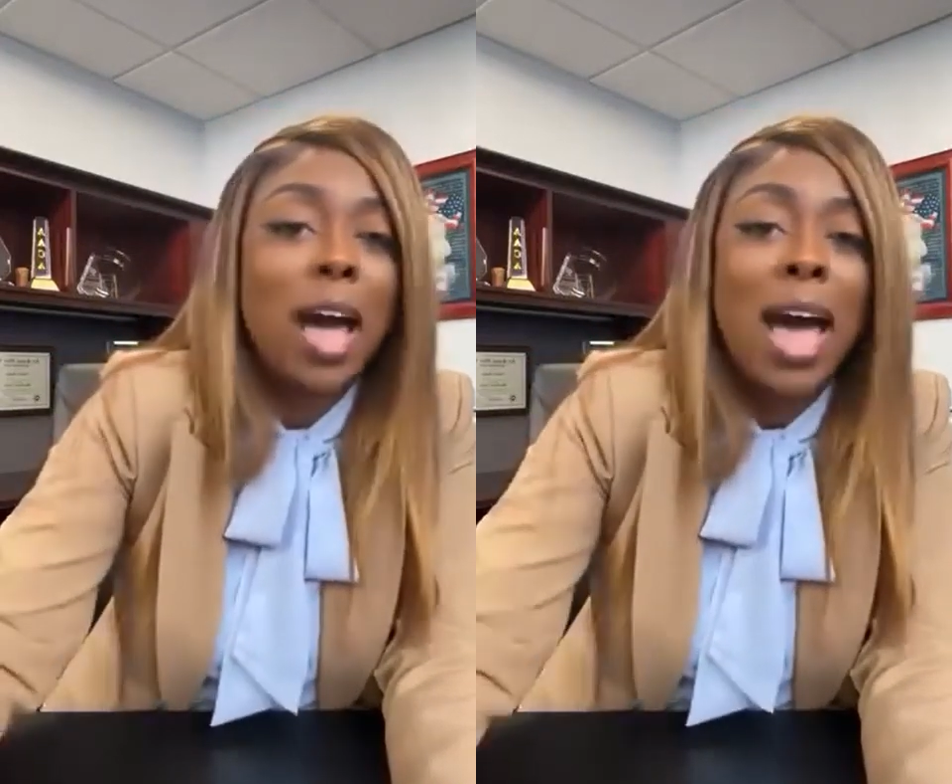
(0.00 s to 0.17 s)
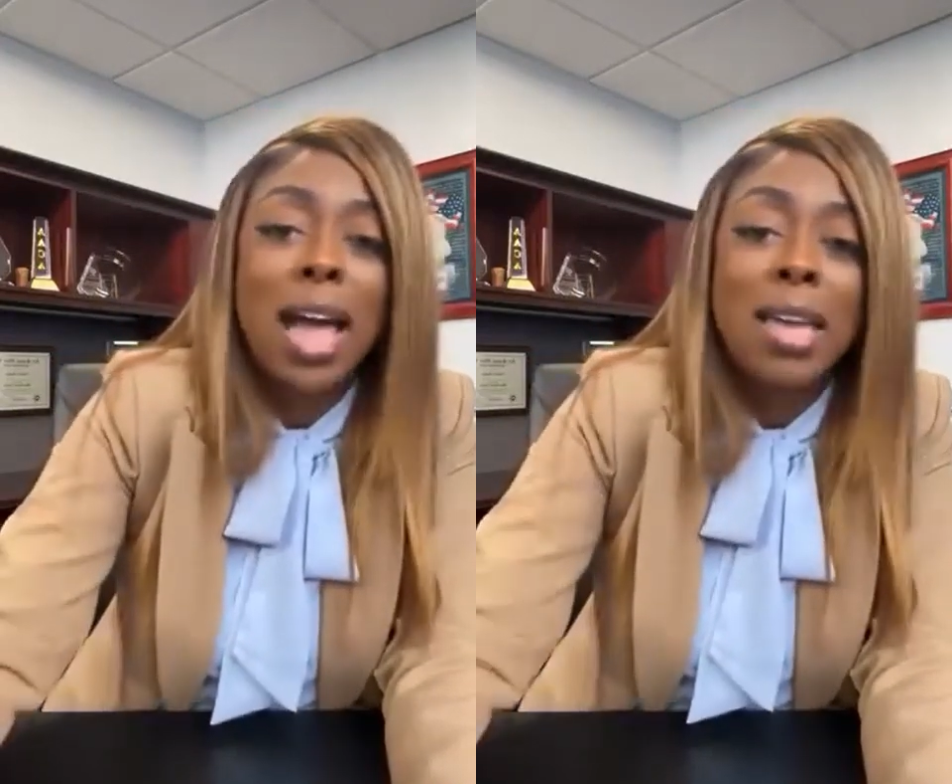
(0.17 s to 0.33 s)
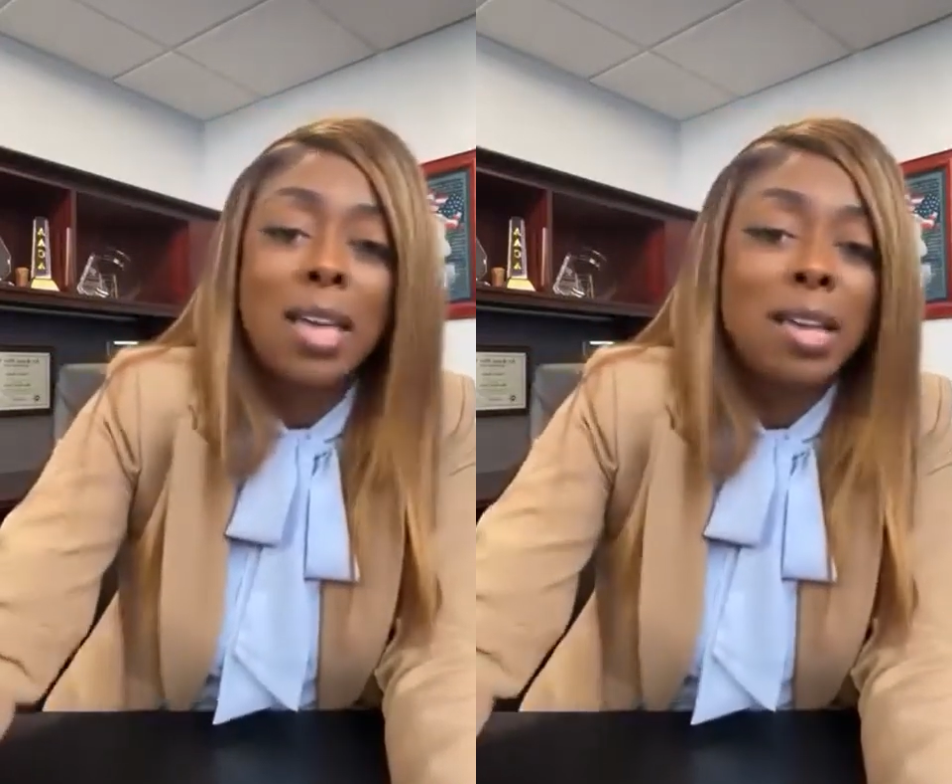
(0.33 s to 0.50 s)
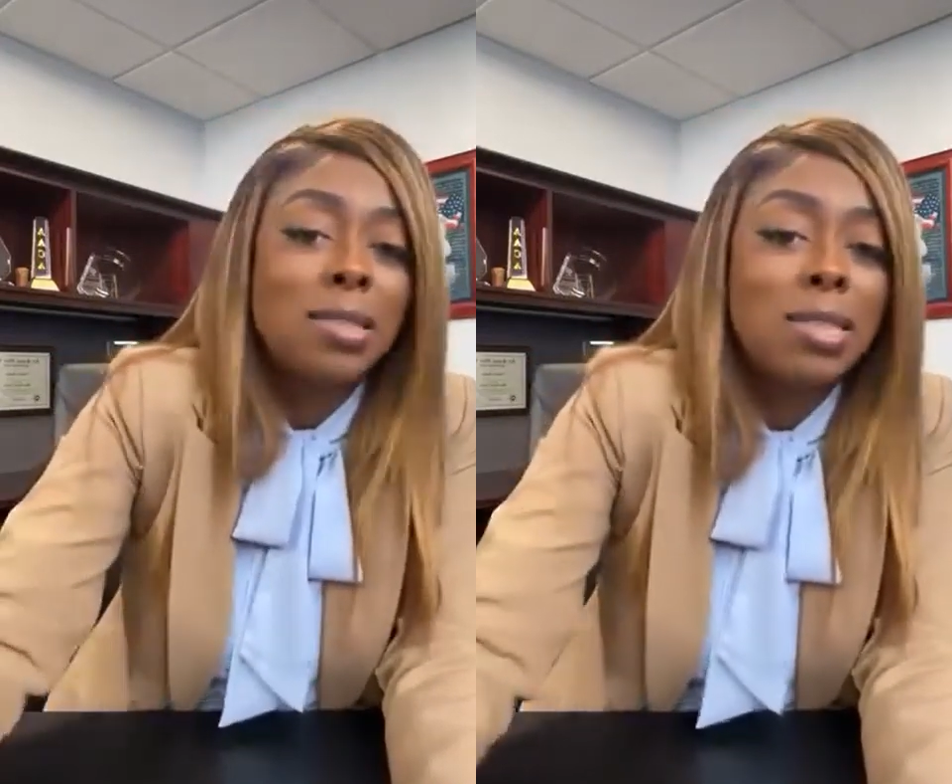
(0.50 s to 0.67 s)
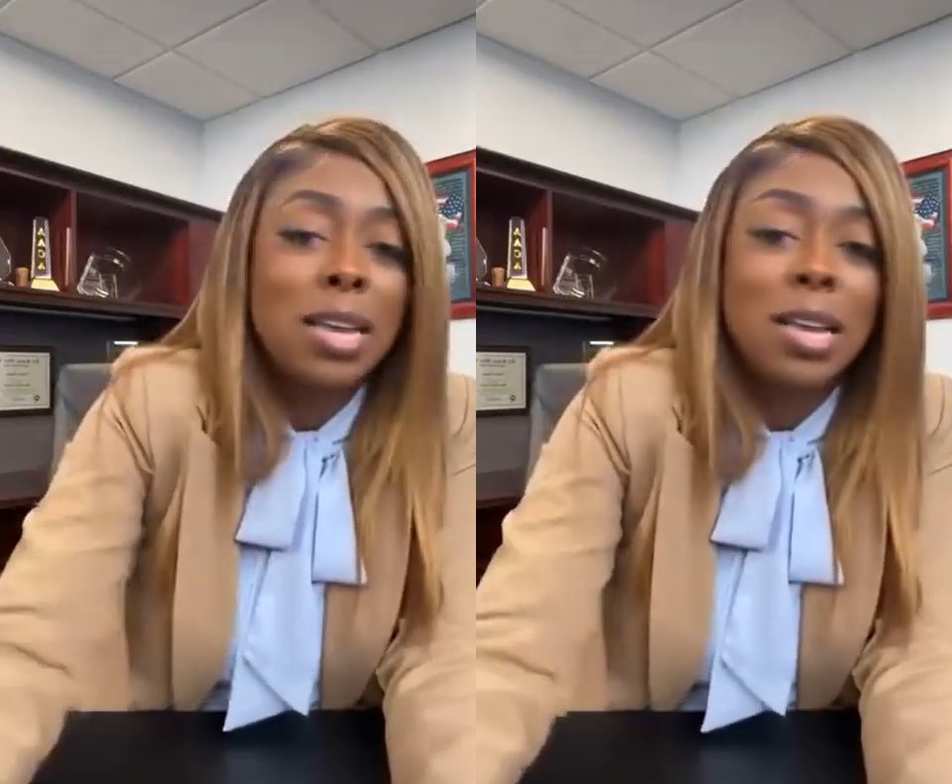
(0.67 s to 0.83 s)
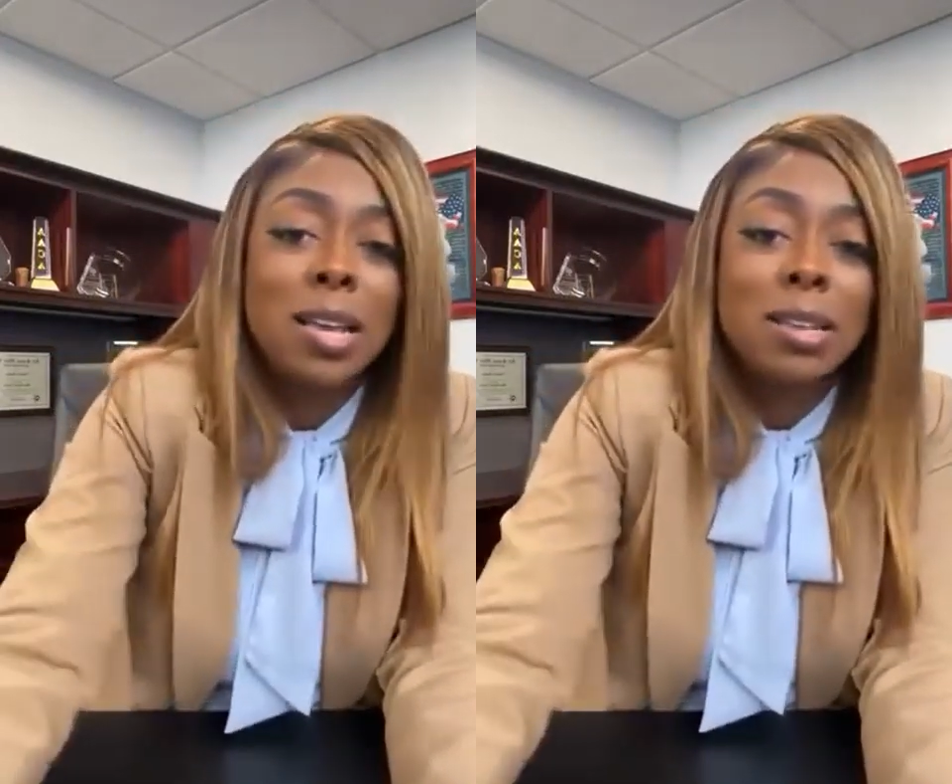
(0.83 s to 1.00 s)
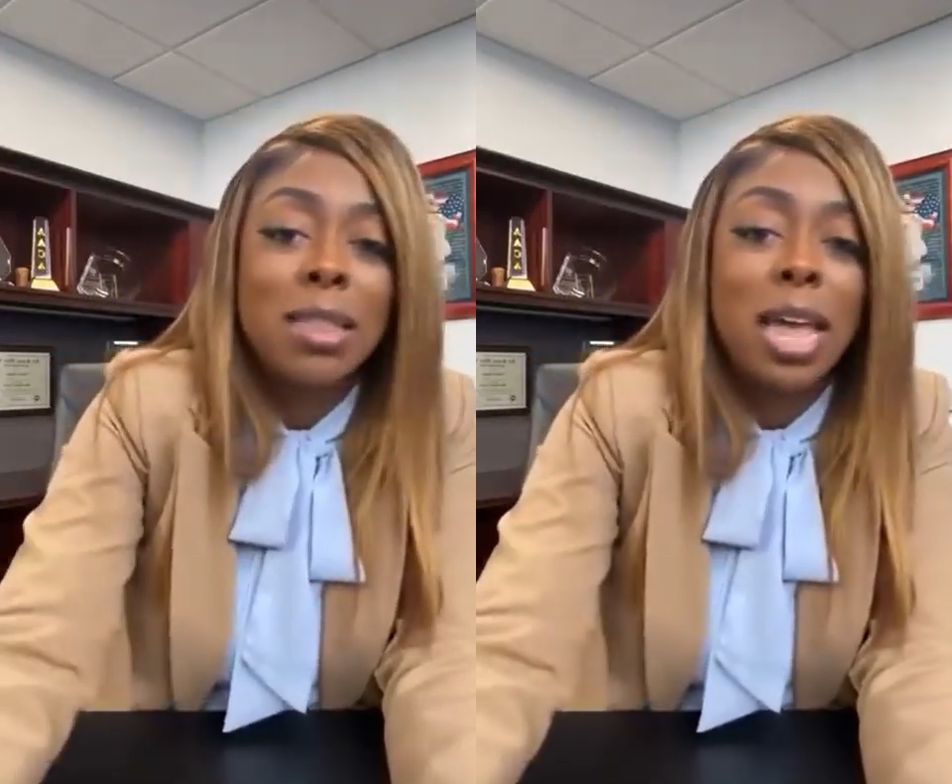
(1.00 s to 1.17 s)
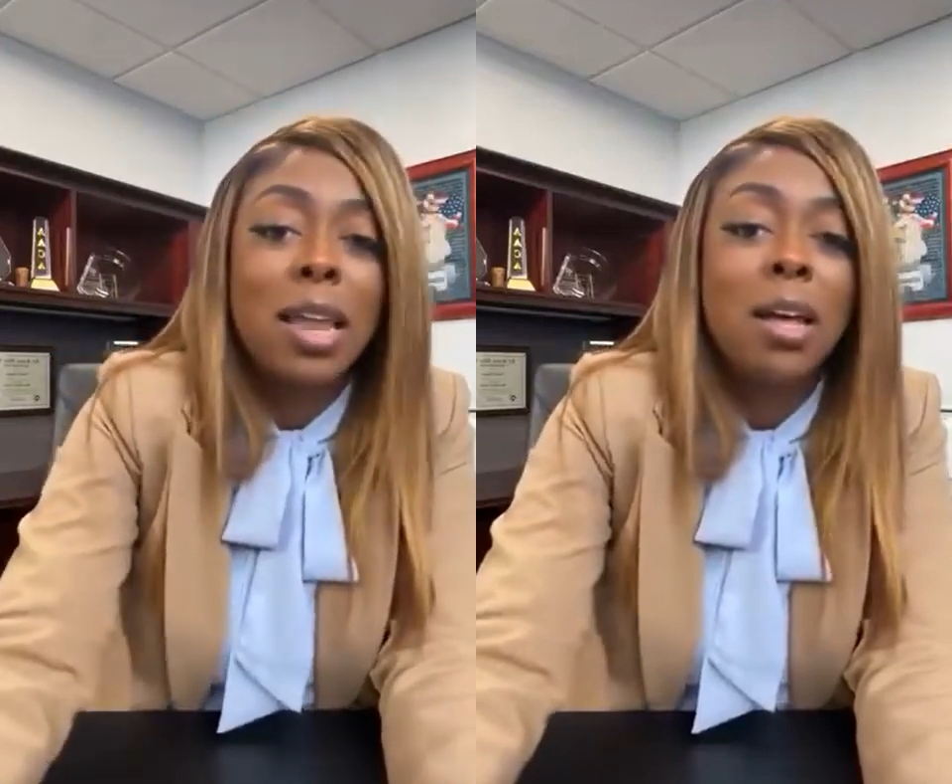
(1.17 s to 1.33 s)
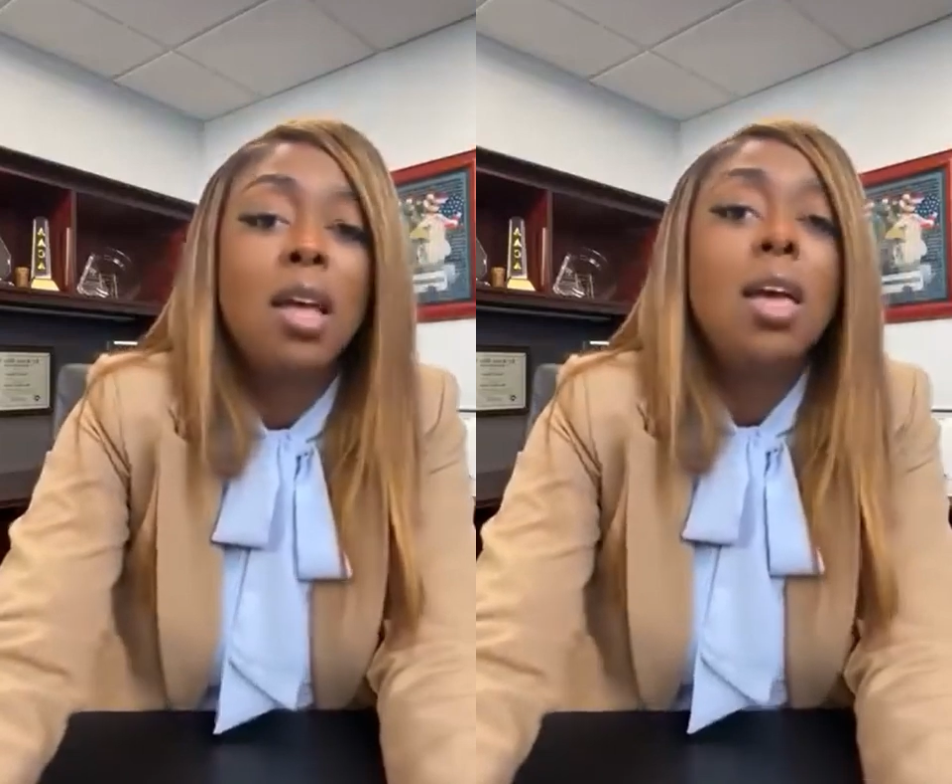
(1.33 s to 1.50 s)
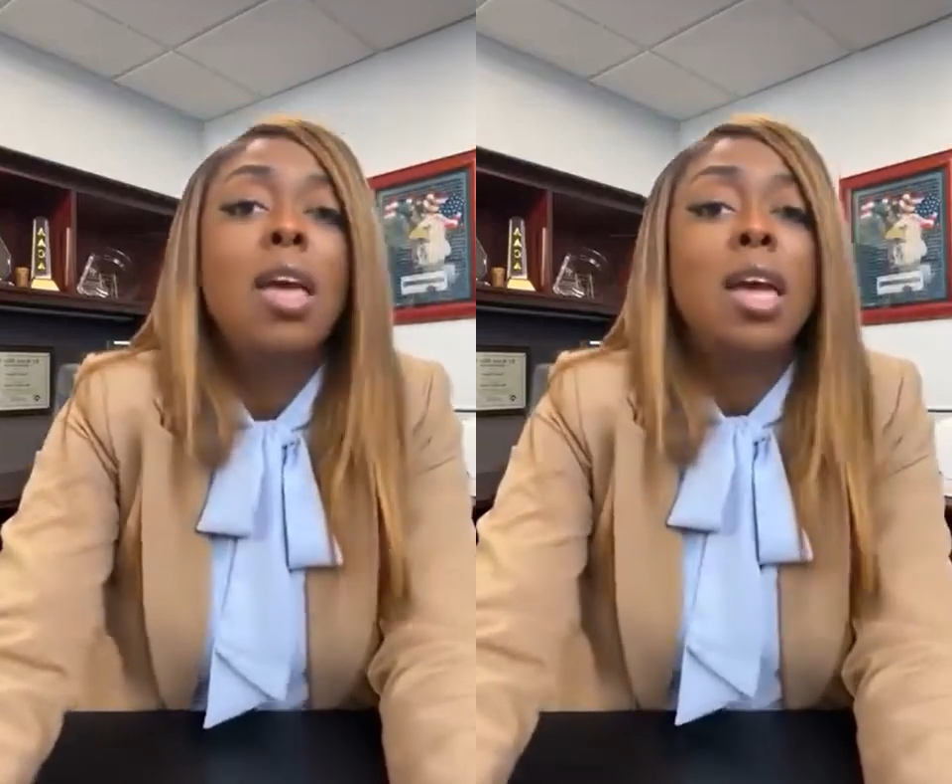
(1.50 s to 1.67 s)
five years, ten years later,